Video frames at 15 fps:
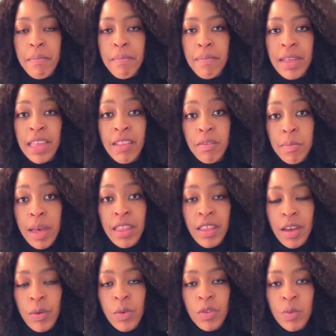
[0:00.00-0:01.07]
his
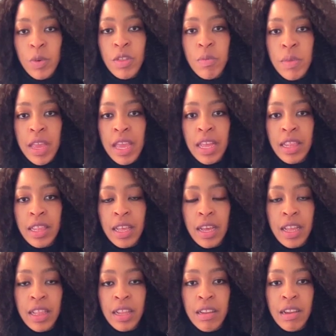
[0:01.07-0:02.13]
mother was with me
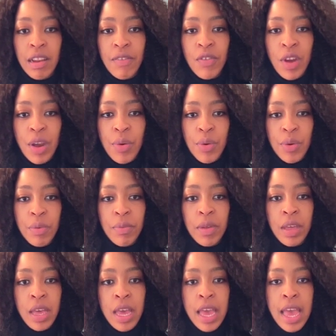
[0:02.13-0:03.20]
in the delivery room.
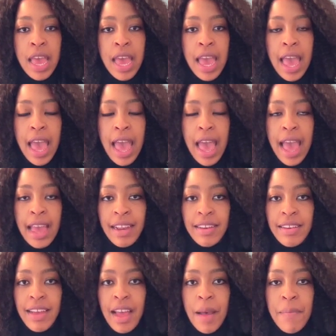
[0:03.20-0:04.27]

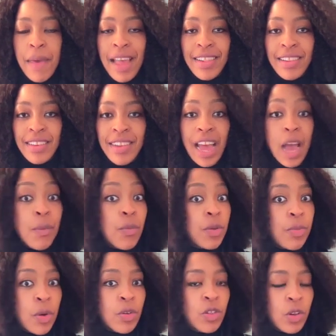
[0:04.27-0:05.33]
And at the time, we
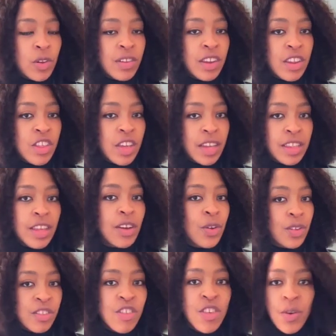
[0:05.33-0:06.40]
both looked at each other,
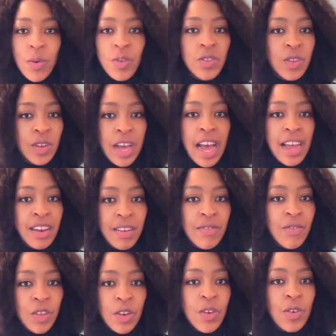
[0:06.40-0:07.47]
because she also kind
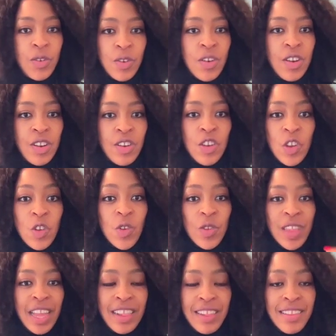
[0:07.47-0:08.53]
of, knew
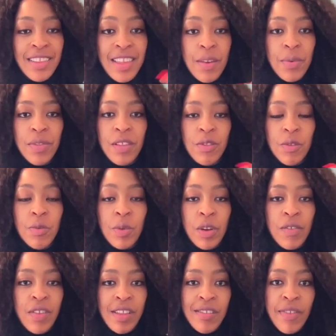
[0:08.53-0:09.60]
that this was
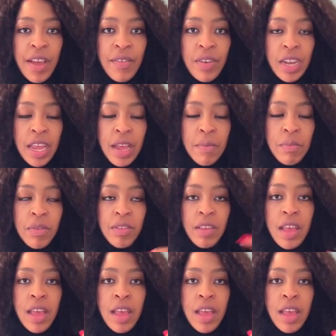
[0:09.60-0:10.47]
one of his favorite hymns.